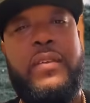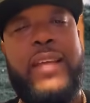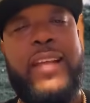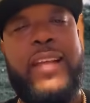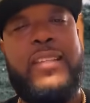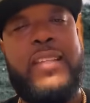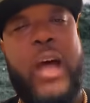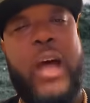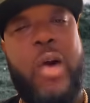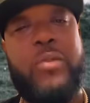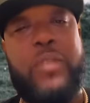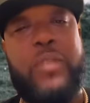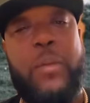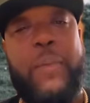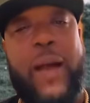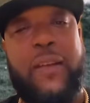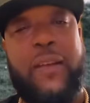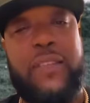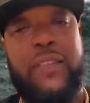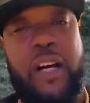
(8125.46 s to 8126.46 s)
They talked
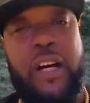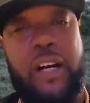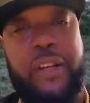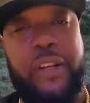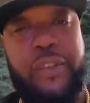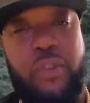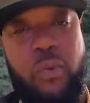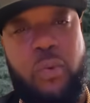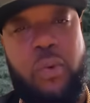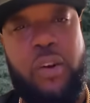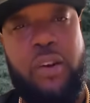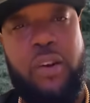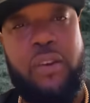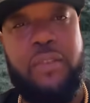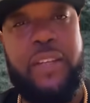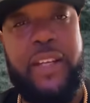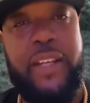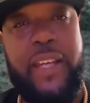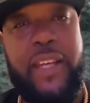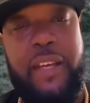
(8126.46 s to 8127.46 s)
about the
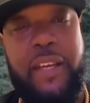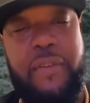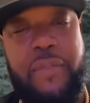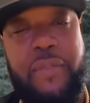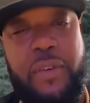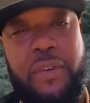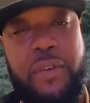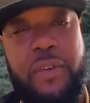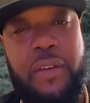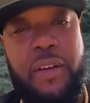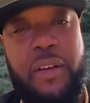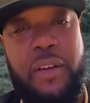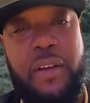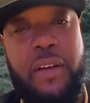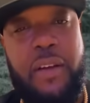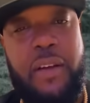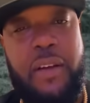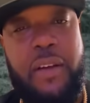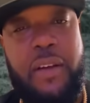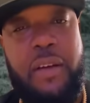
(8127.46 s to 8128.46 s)
underworld and evil,
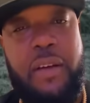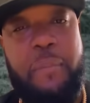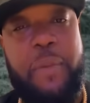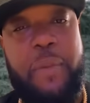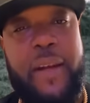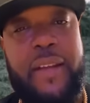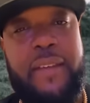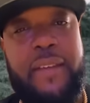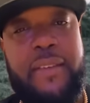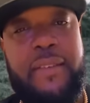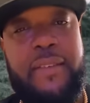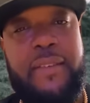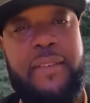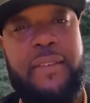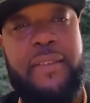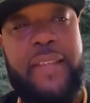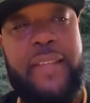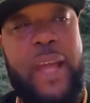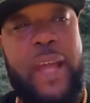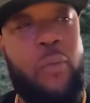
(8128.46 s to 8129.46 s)
but
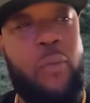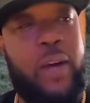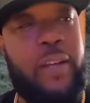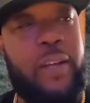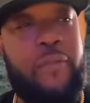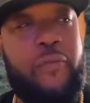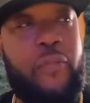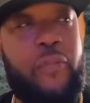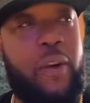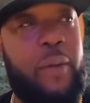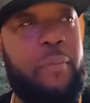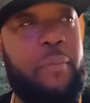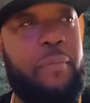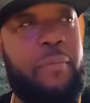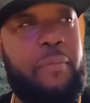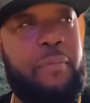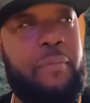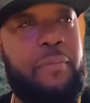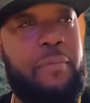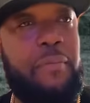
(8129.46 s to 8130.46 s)
that
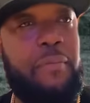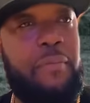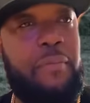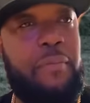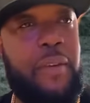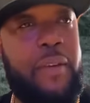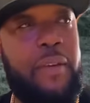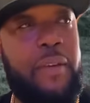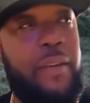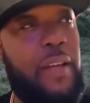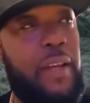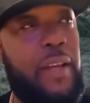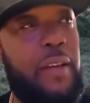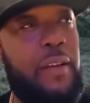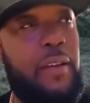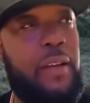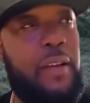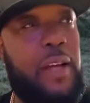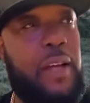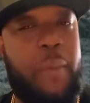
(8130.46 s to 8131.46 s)
wasn't
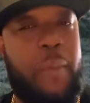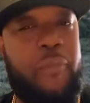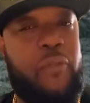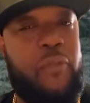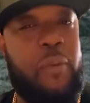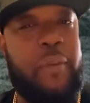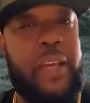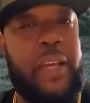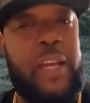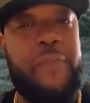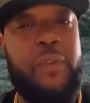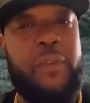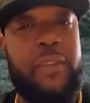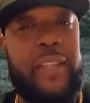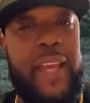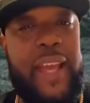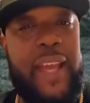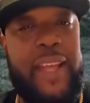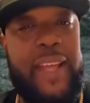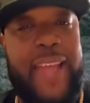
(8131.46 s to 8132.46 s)
come from evil
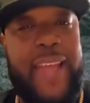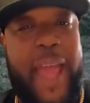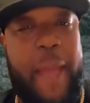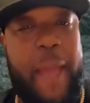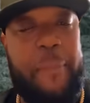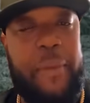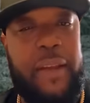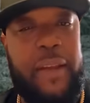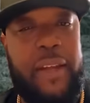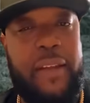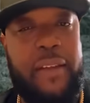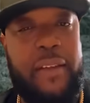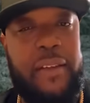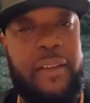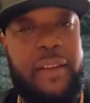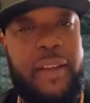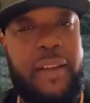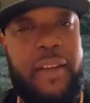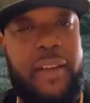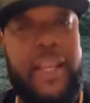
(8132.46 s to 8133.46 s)
things happening.
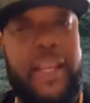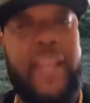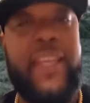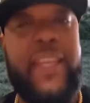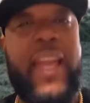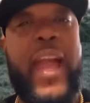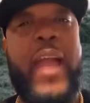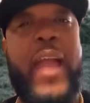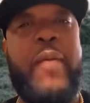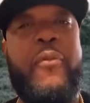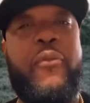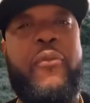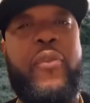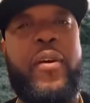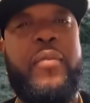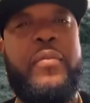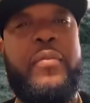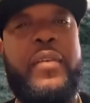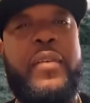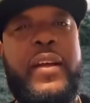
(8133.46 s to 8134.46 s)

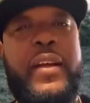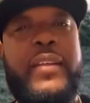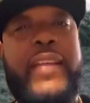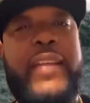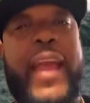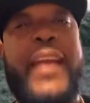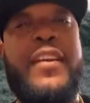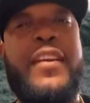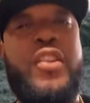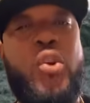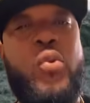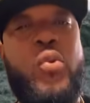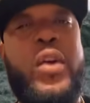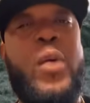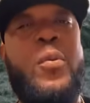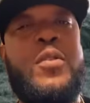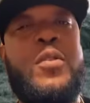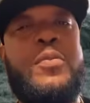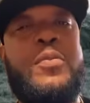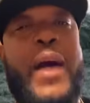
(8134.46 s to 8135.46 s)
They knew
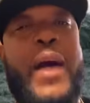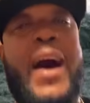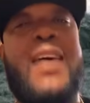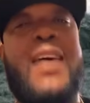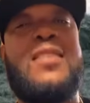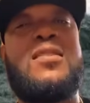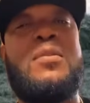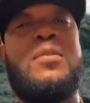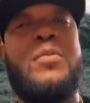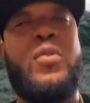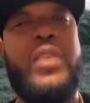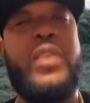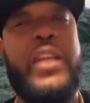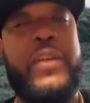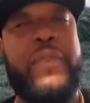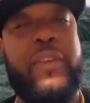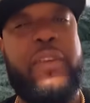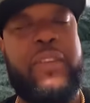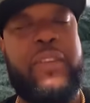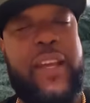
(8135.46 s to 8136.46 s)
it was possible
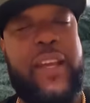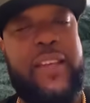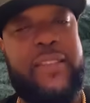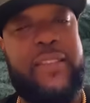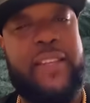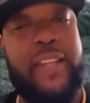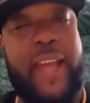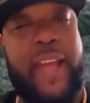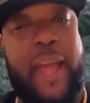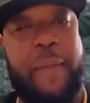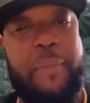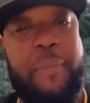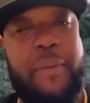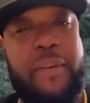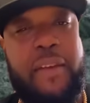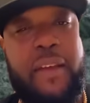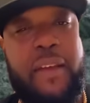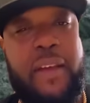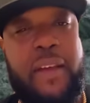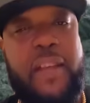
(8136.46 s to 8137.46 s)
evil things can
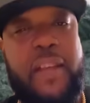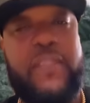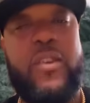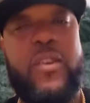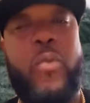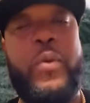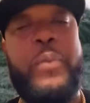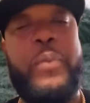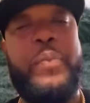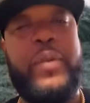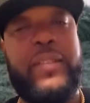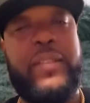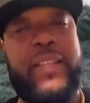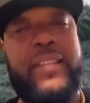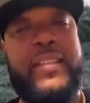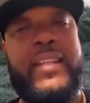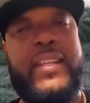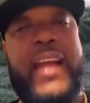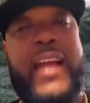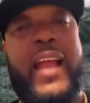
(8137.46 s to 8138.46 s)
happen. So we put
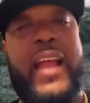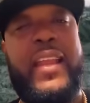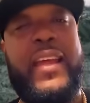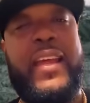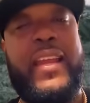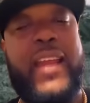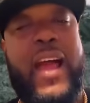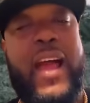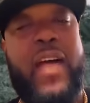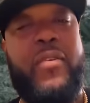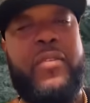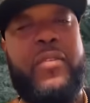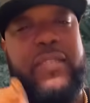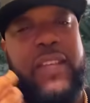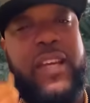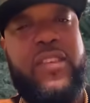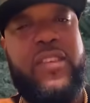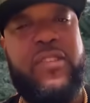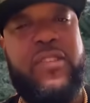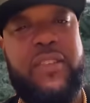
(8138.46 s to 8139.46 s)
this in our
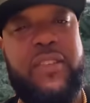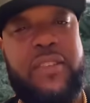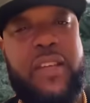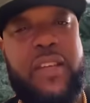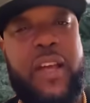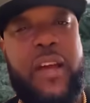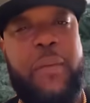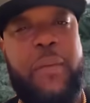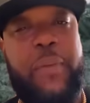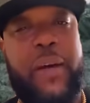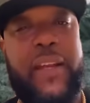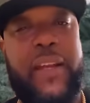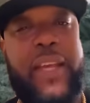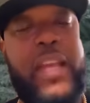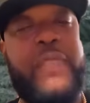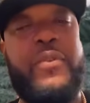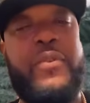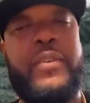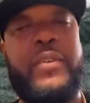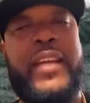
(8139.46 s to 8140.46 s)
teachings, but
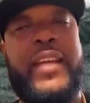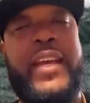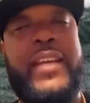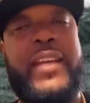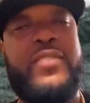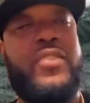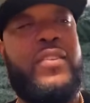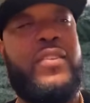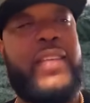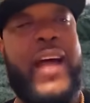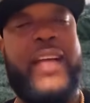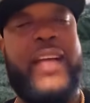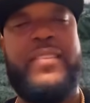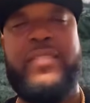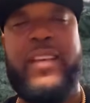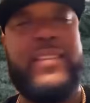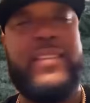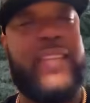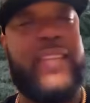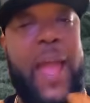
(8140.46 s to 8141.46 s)
evil things are not
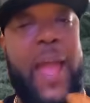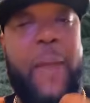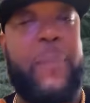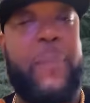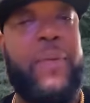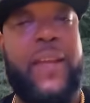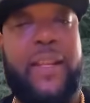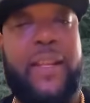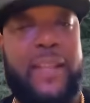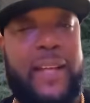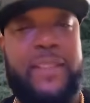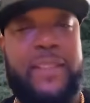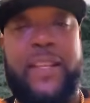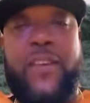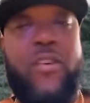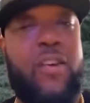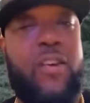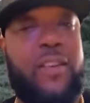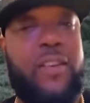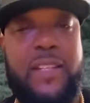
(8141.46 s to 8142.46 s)
just happening like they
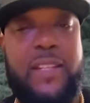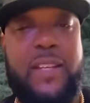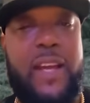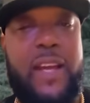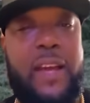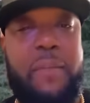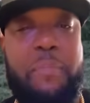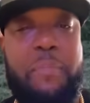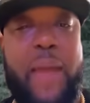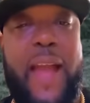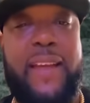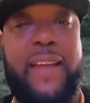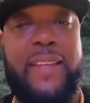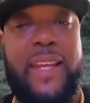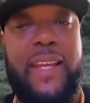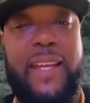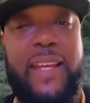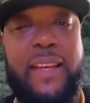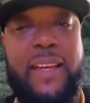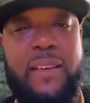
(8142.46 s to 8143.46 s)
are today, back
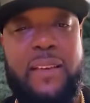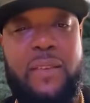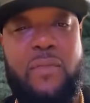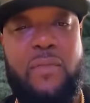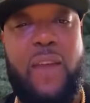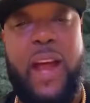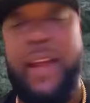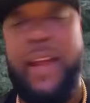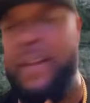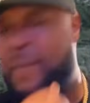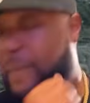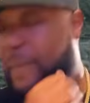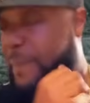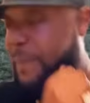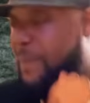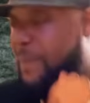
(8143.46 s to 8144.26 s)
then, right?